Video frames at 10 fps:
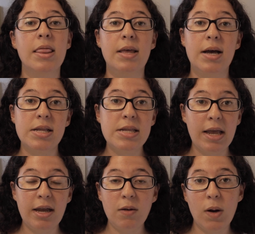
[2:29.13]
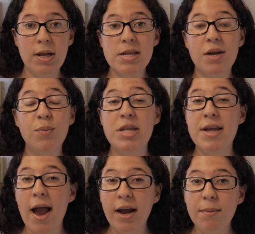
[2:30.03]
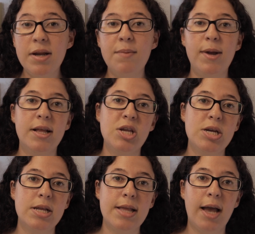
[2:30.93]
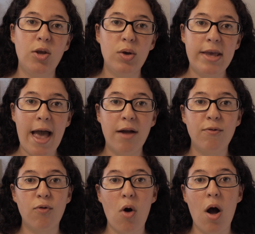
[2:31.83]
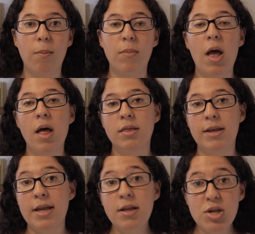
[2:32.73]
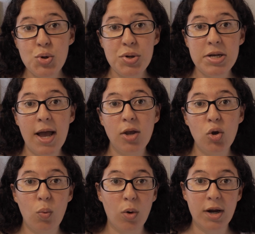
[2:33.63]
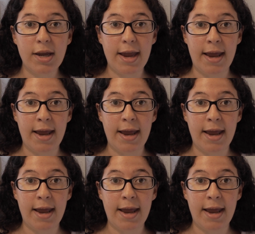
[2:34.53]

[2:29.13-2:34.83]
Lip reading: The second one is the retirement pension that you get from the industry that you work